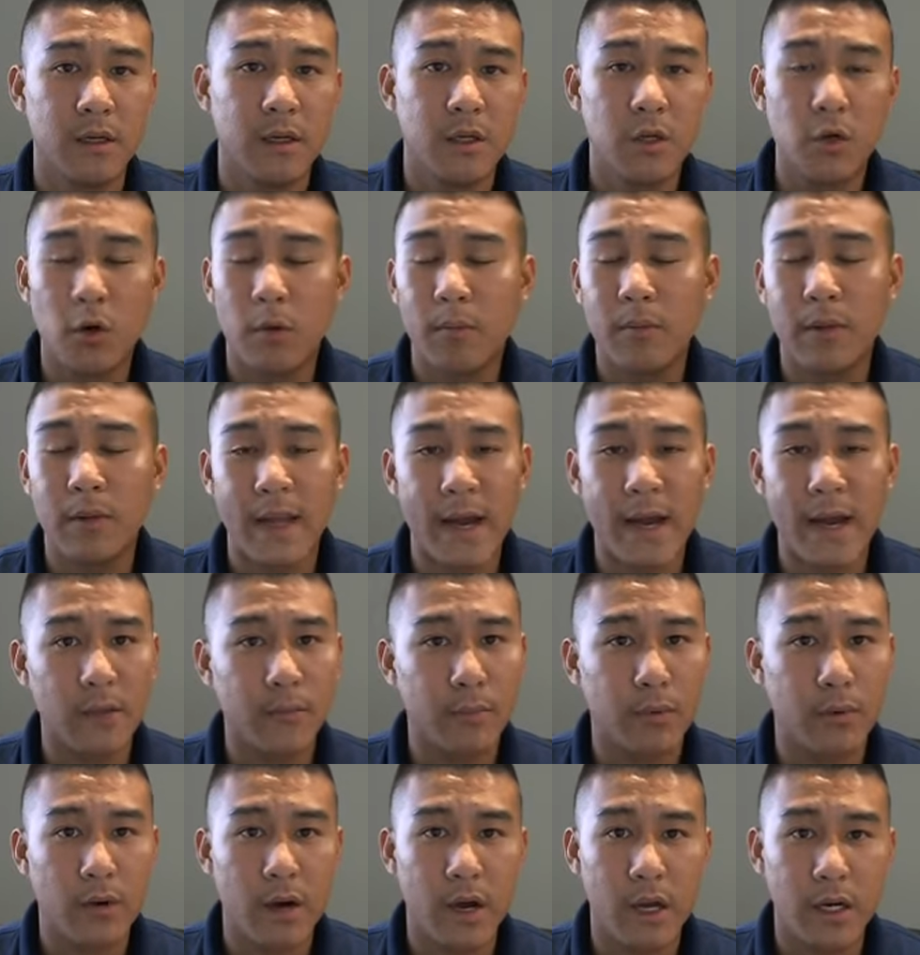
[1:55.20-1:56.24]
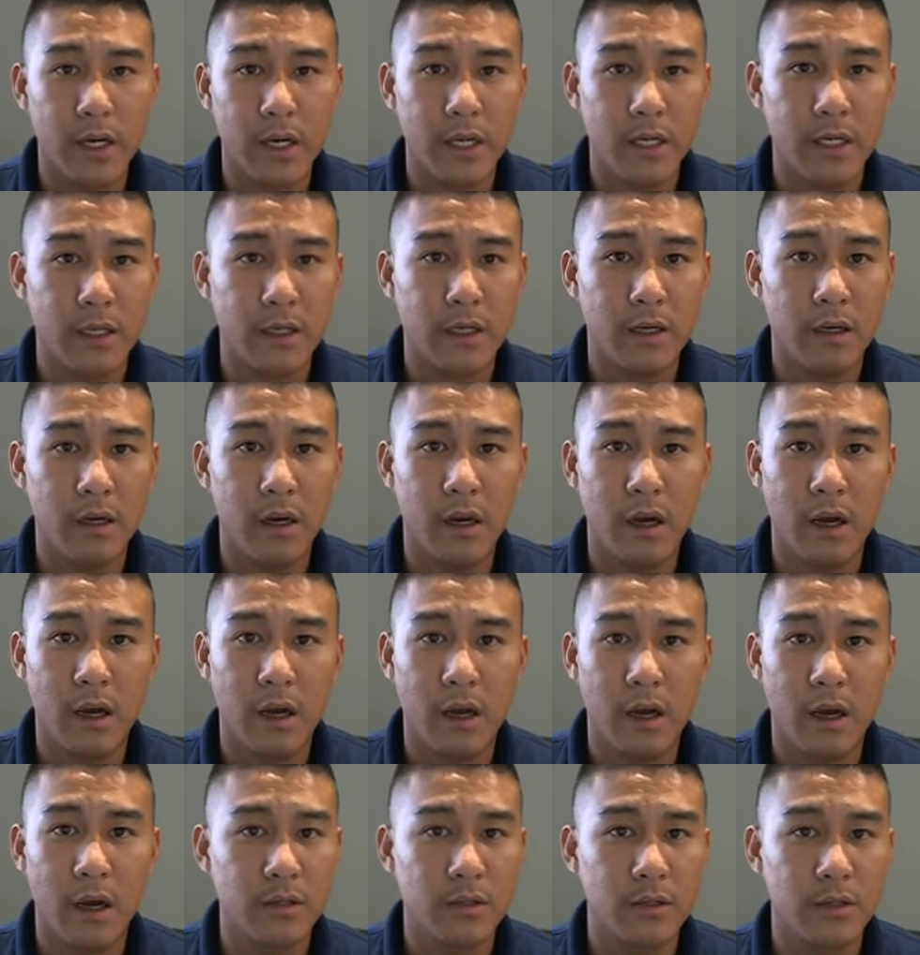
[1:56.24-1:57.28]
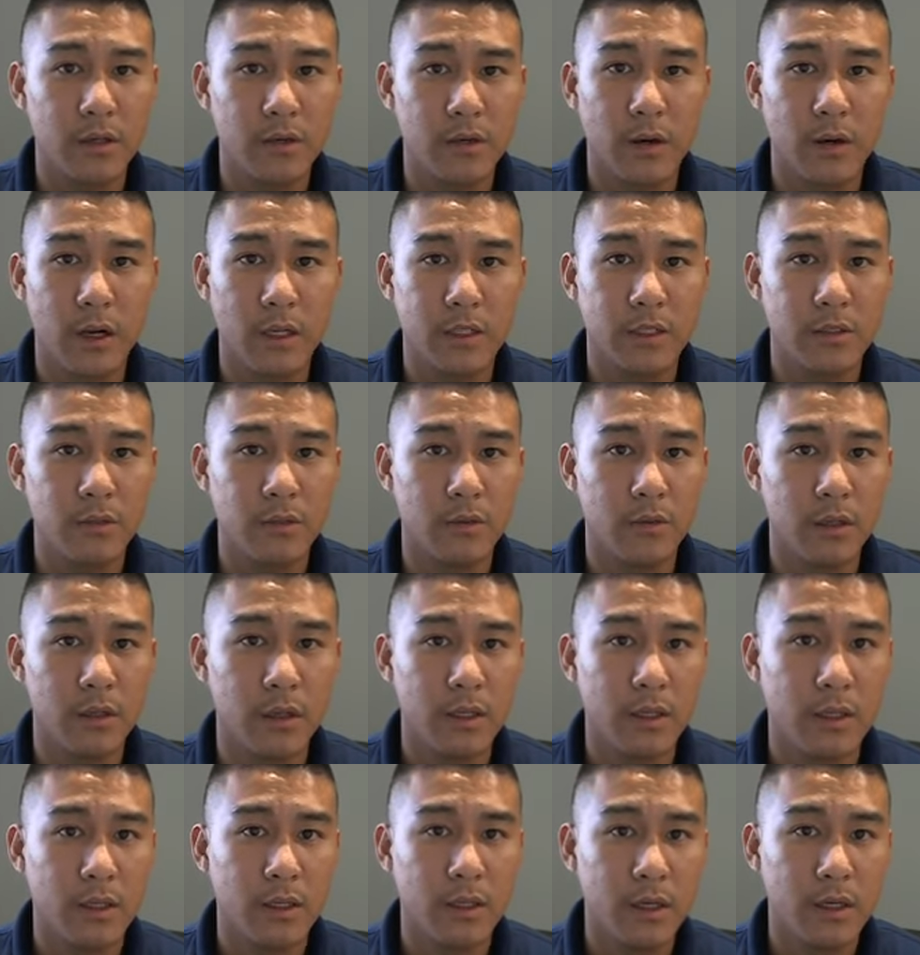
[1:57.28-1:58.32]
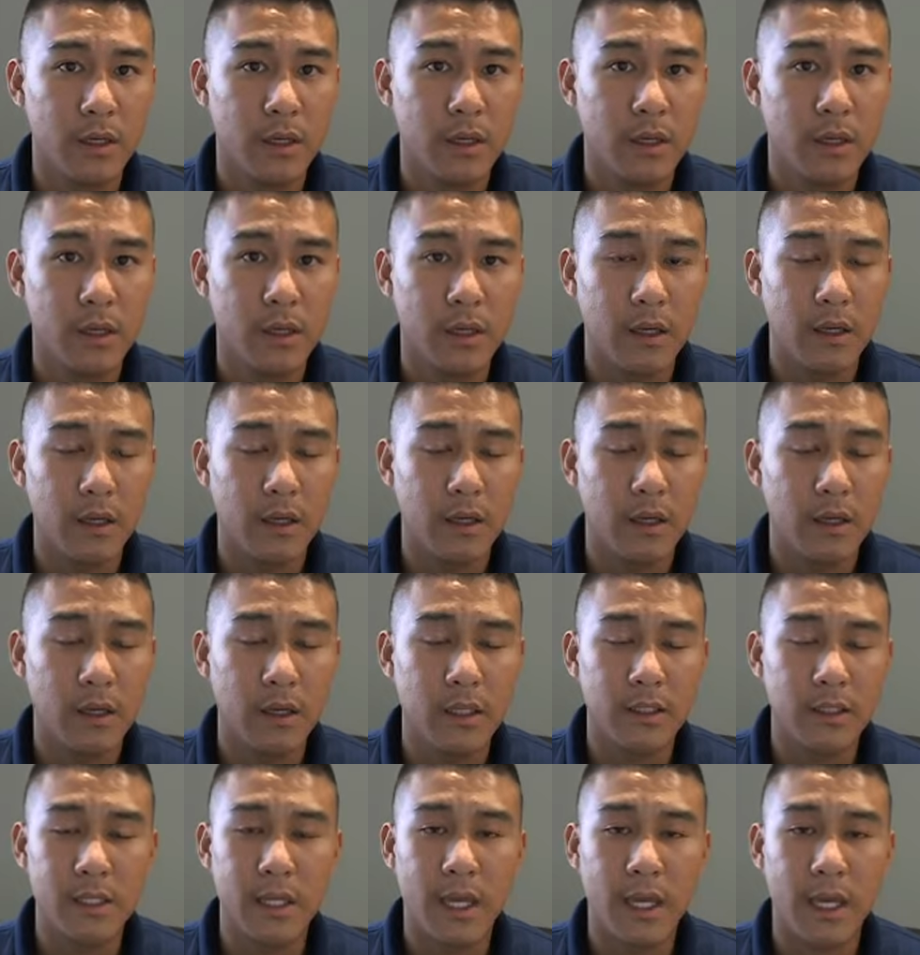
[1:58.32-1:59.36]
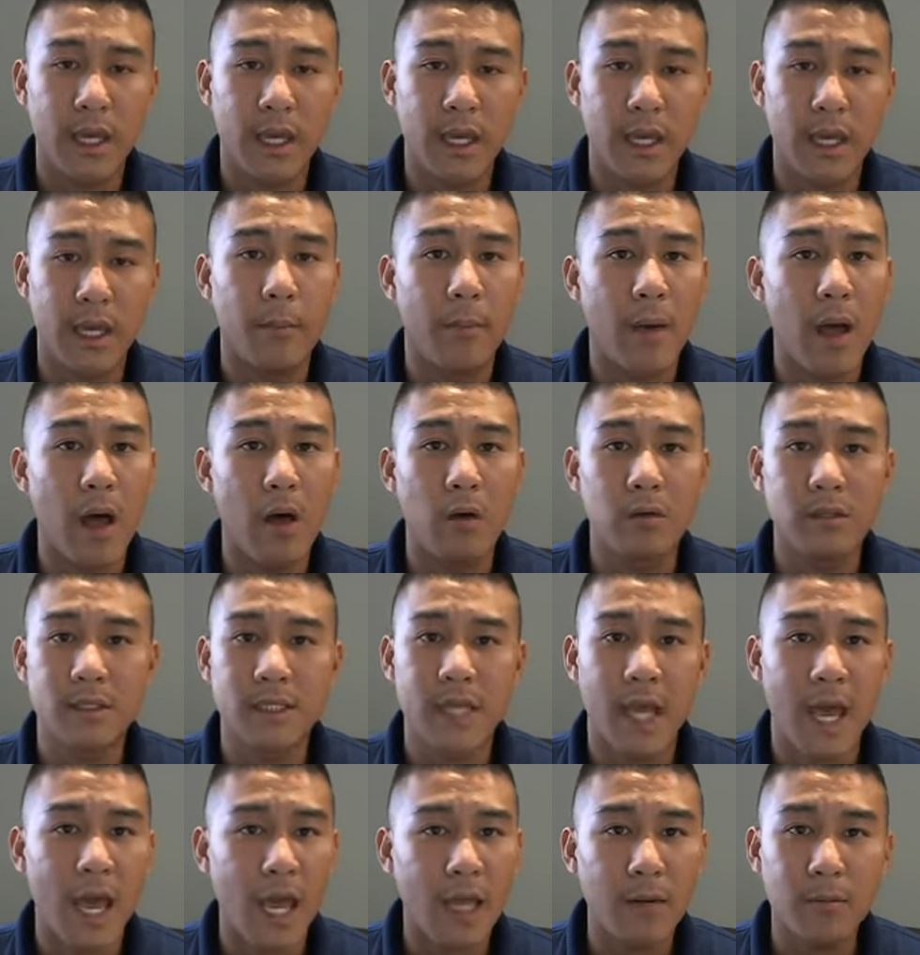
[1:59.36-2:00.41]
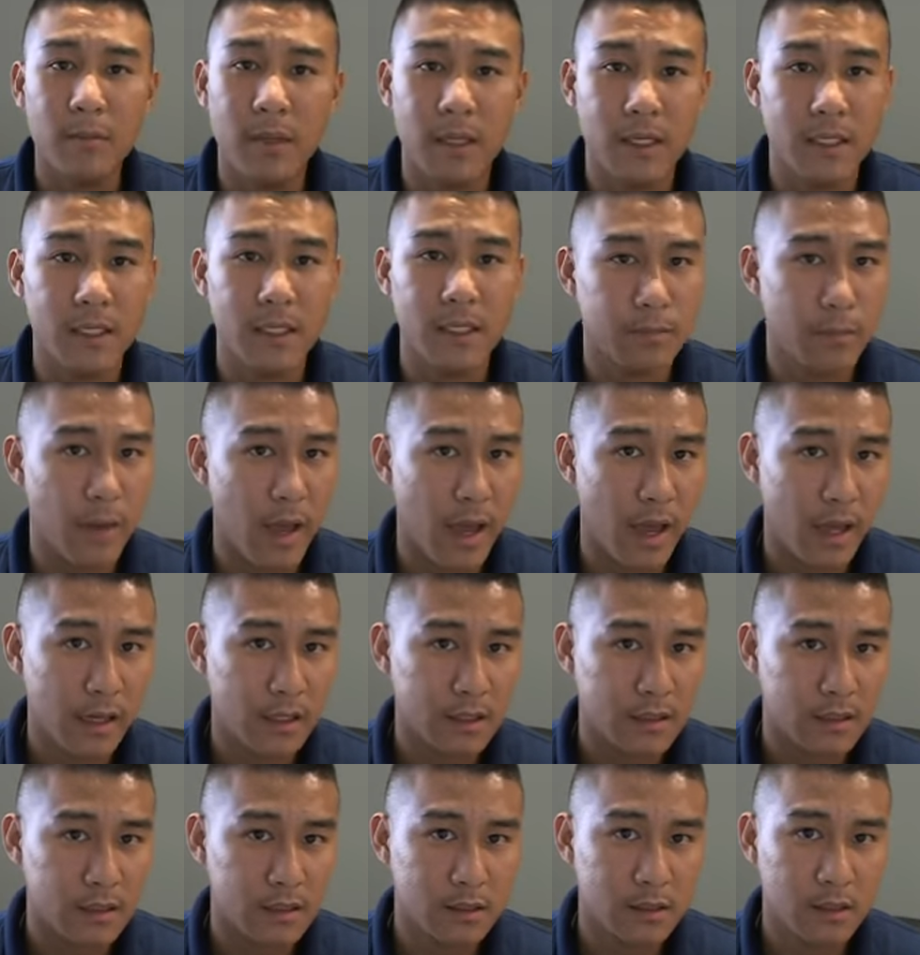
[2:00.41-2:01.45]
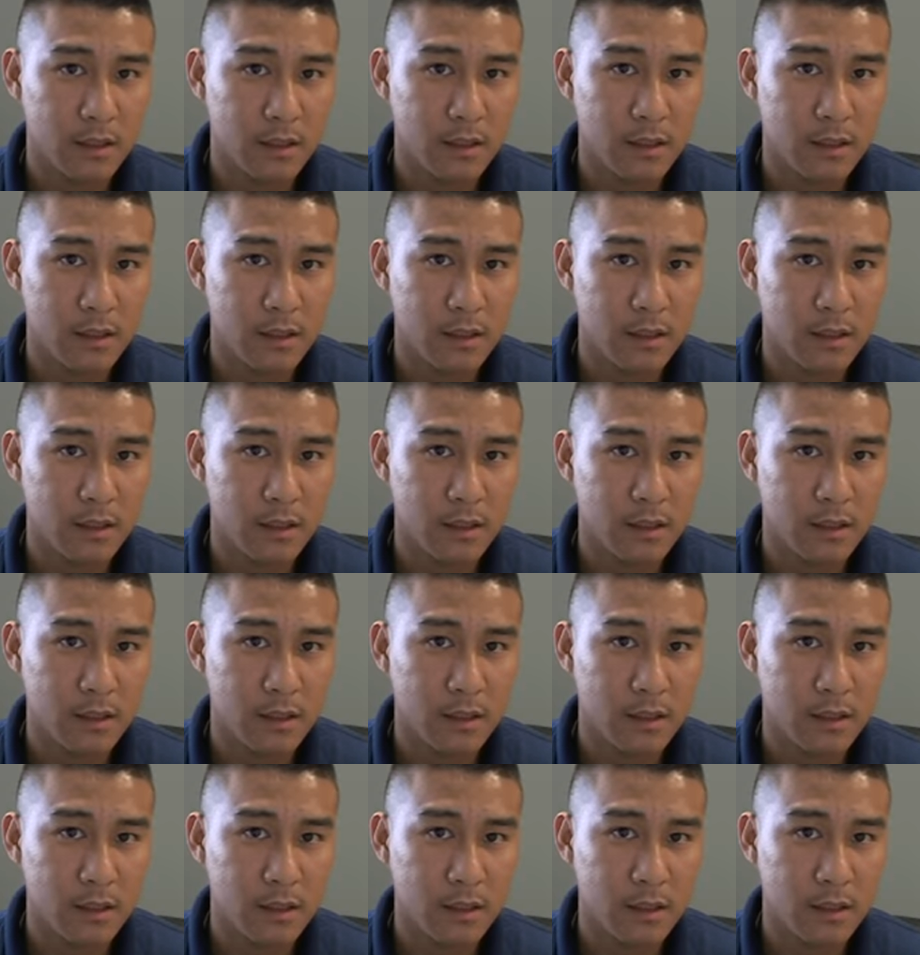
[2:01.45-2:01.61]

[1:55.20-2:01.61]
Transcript: You'll apply the product on the garage door. It takes about ten minutes max.